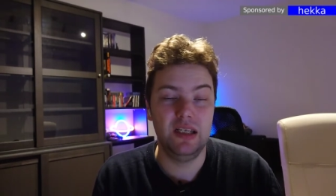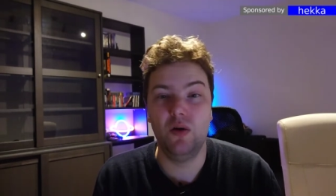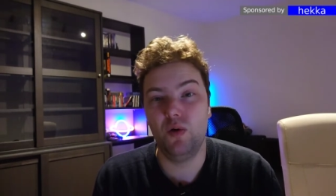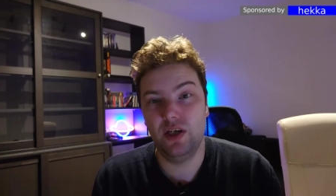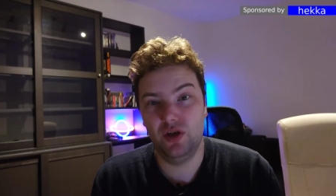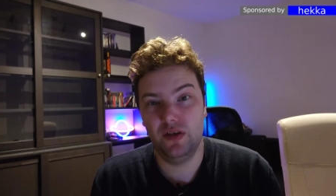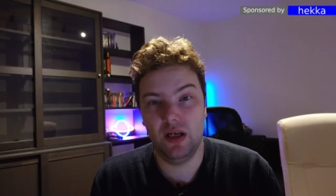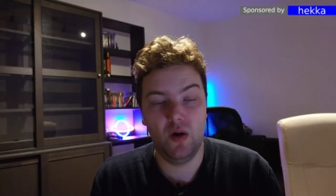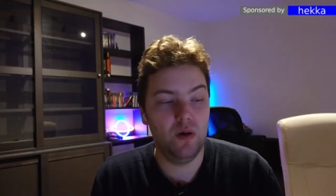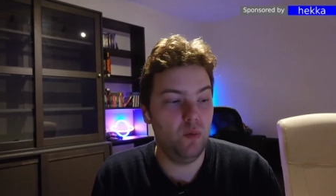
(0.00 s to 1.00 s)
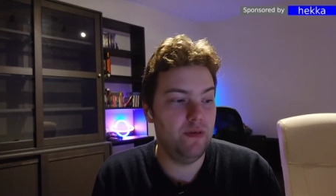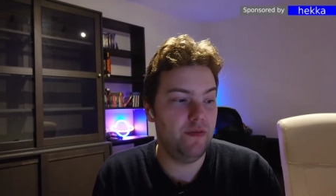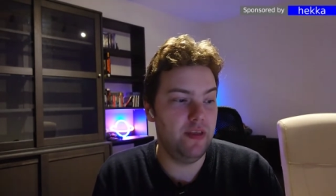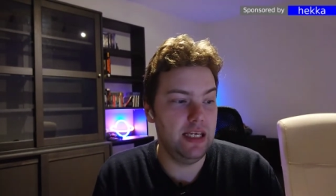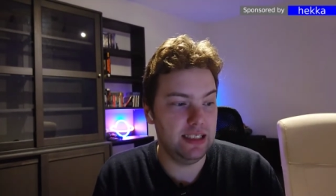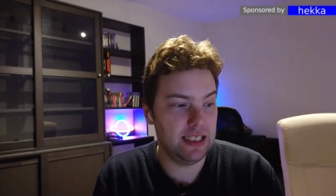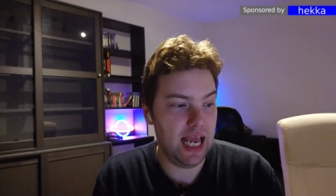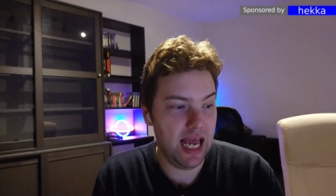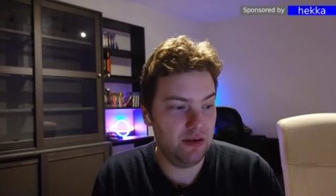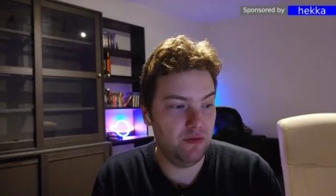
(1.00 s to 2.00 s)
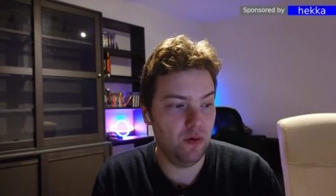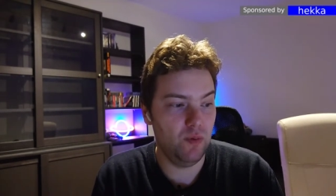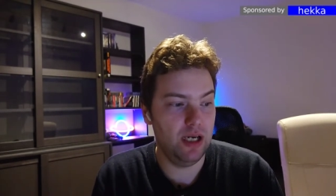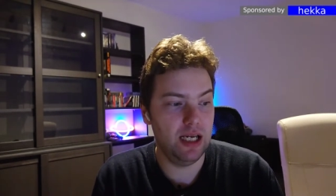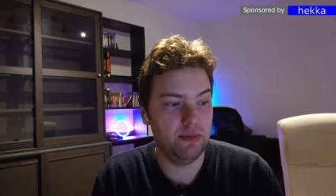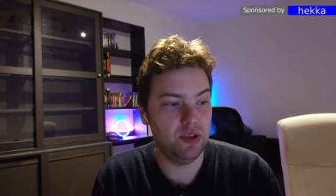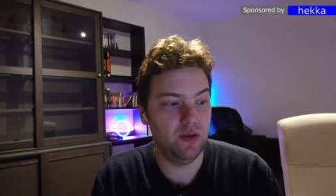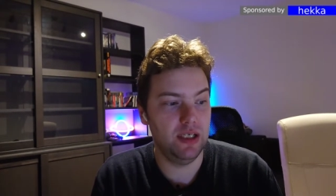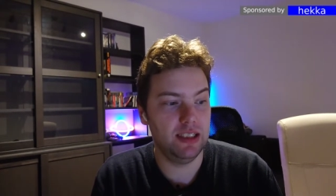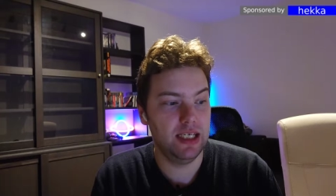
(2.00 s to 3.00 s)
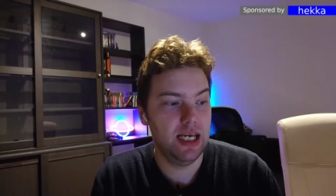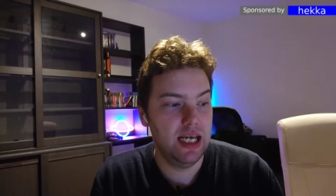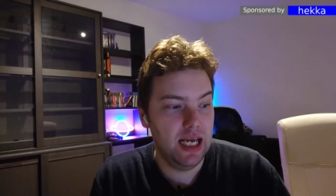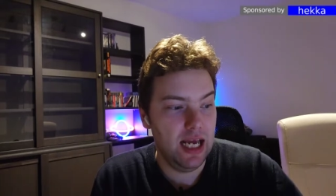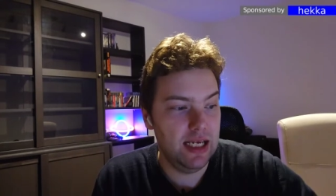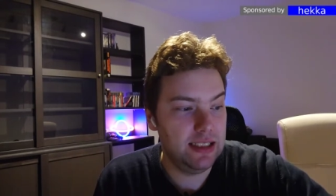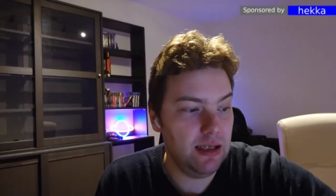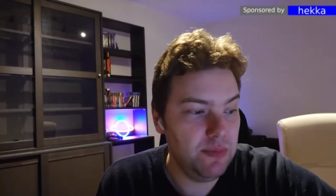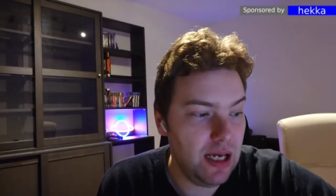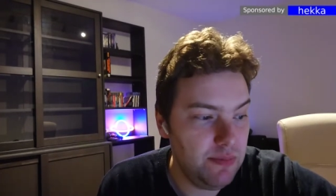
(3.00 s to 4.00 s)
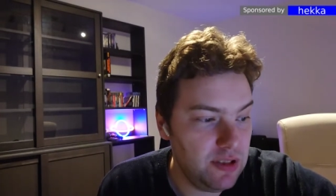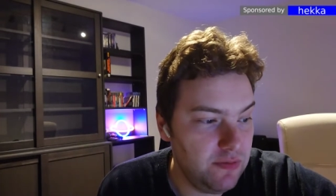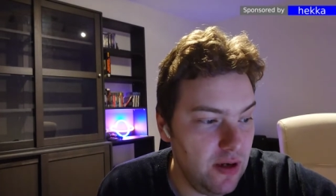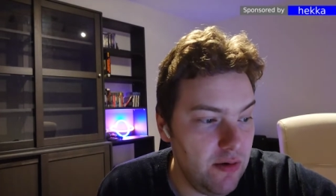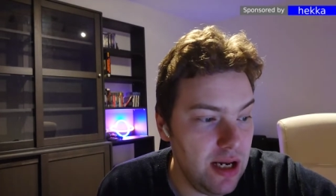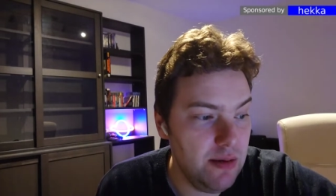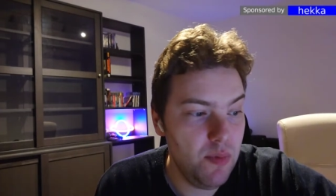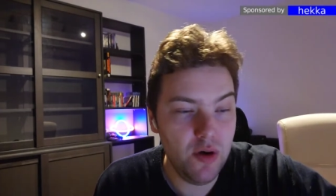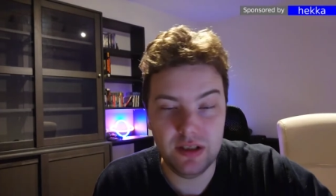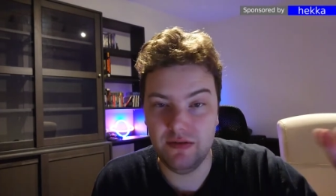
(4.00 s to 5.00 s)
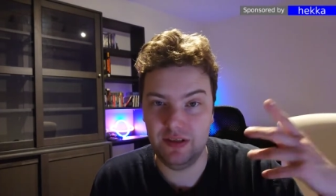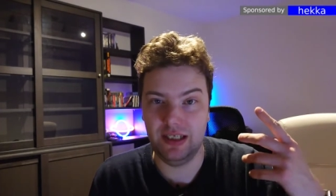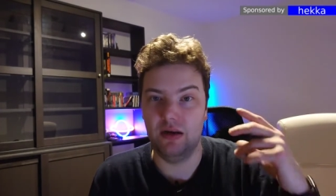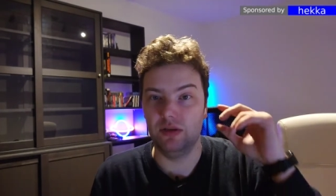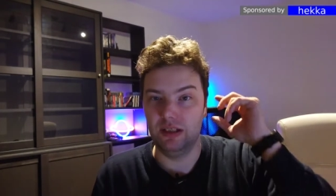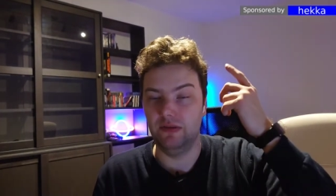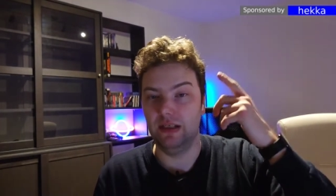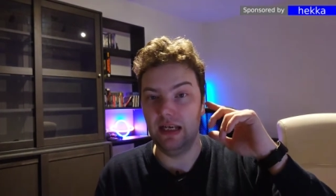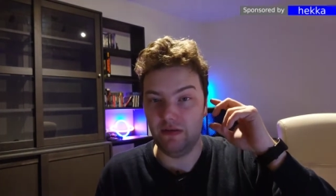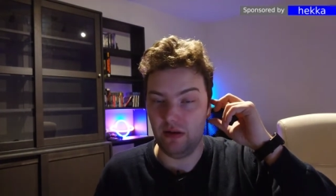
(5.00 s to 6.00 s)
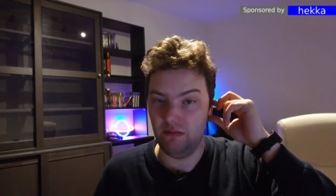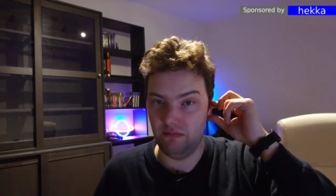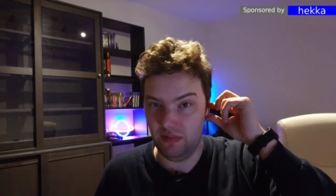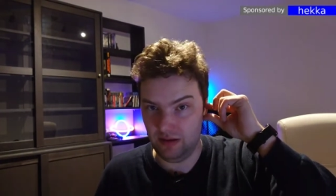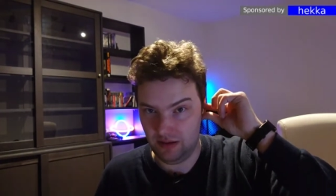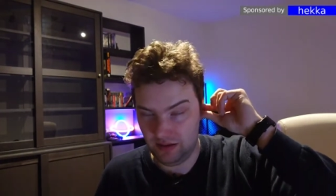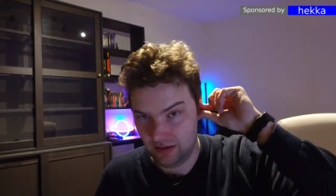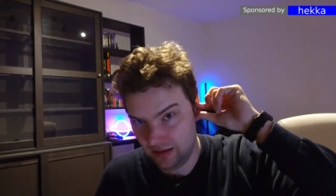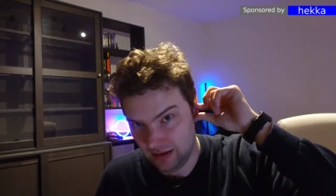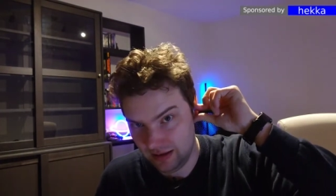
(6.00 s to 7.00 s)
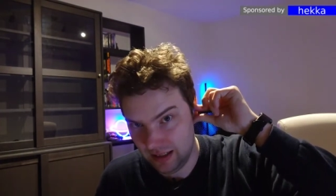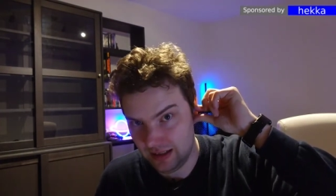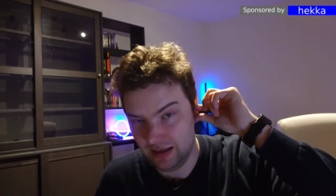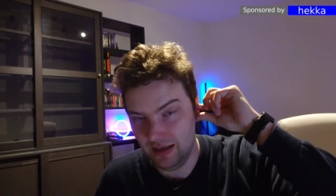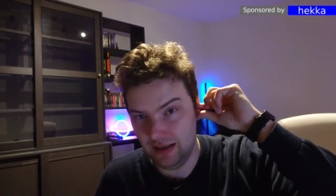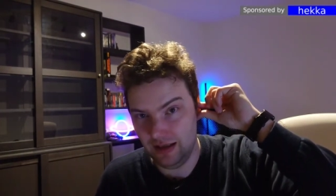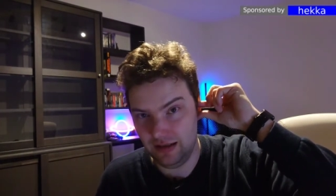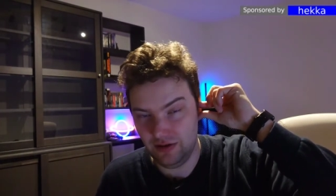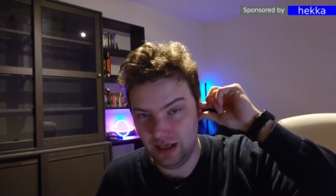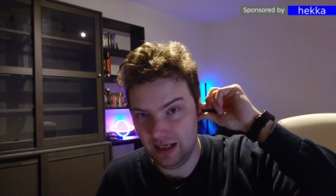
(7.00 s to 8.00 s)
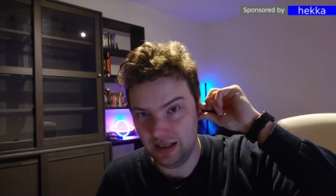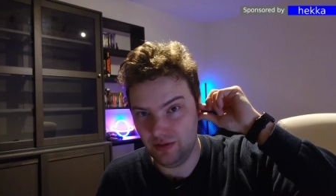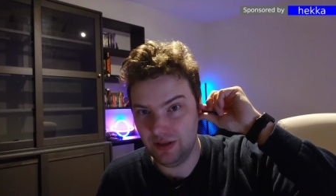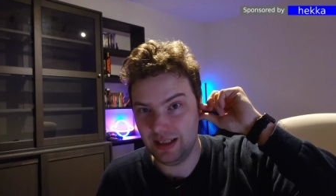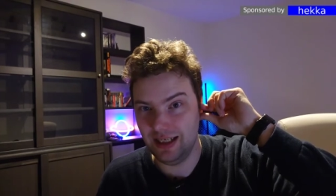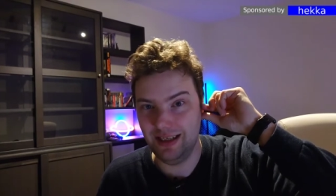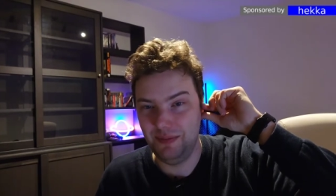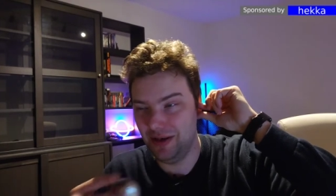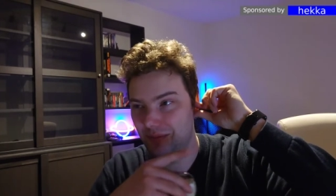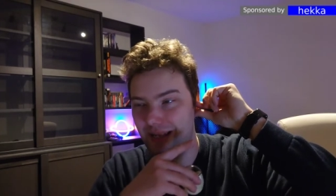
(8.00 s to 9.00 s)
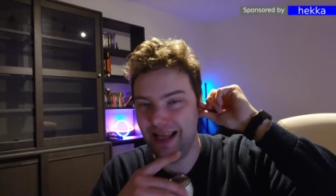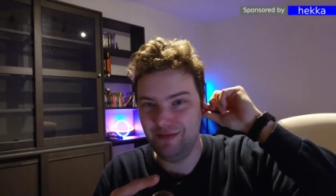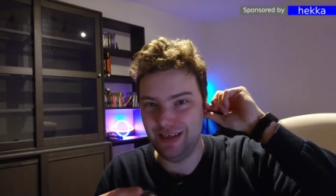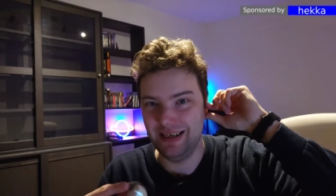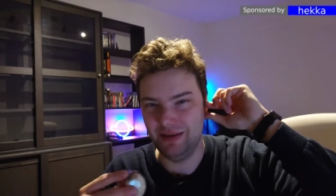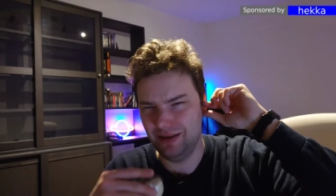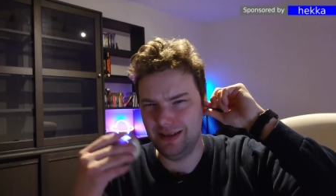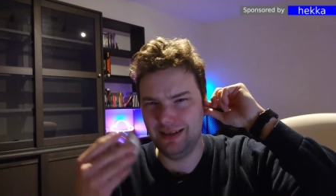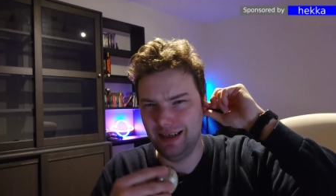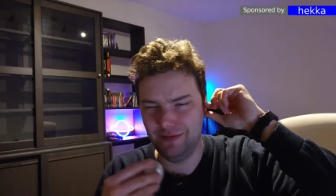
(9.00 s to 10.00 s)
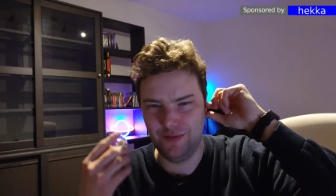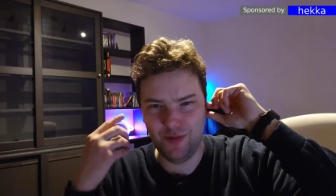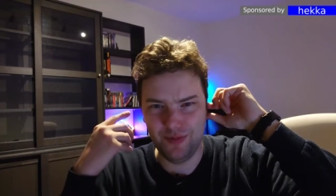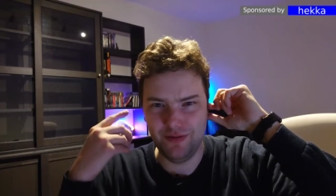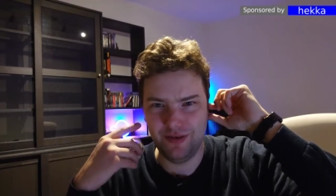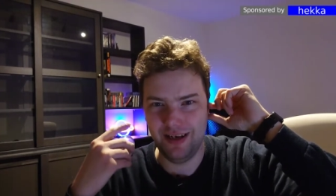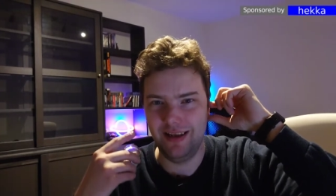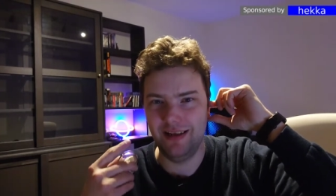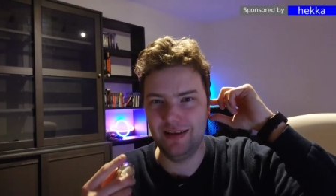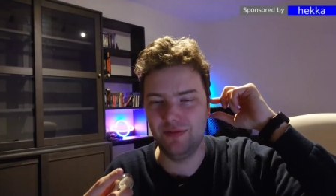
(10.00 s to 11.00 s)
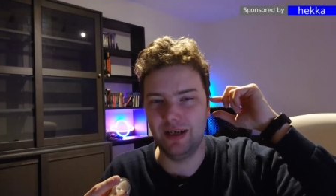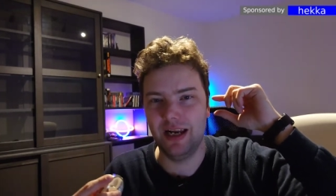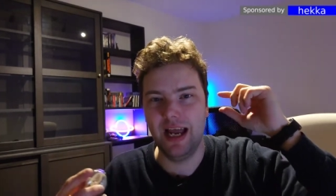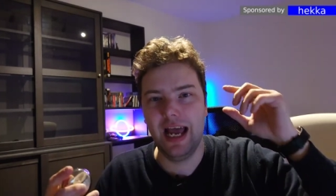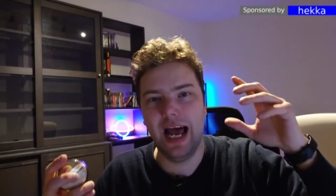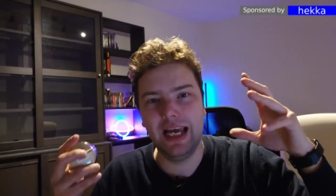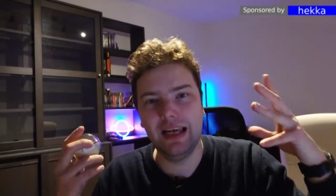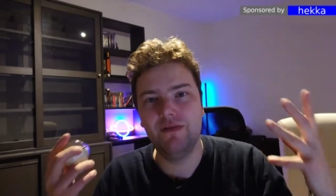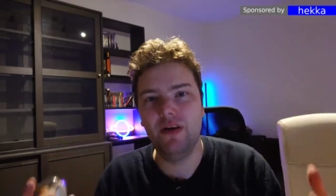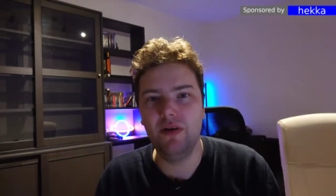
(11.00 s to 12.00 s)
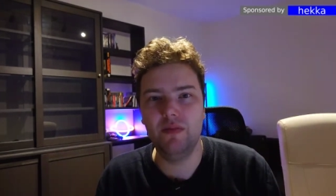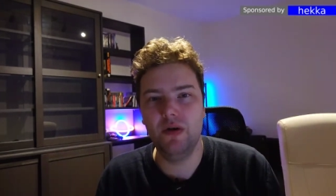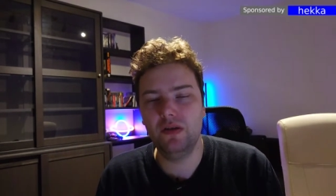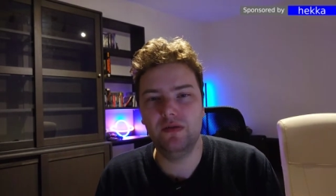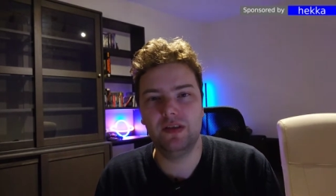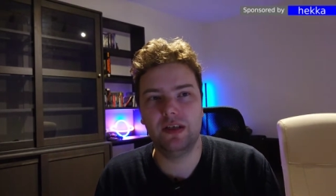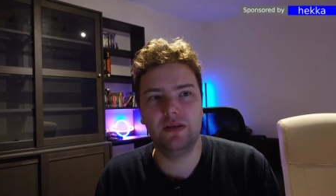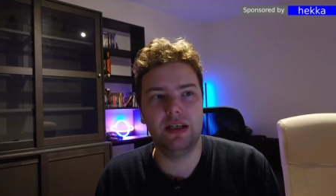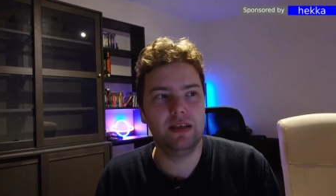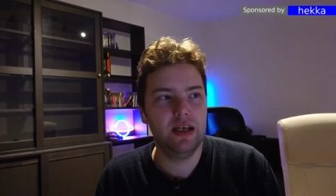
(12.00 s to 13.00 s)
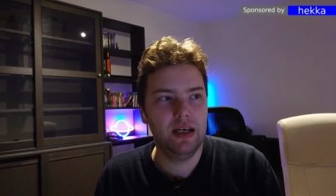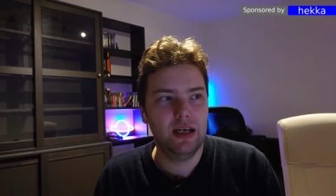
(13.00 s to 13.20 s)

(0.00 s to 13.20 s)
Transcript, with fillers: no issues at all with this headphone when it comes to this. Uh, sometimes very immersive sound even. If I, like I said, the little trick here, twisted a little bit on my left ear because it's like formed differently than this one, I get very immersive sound. And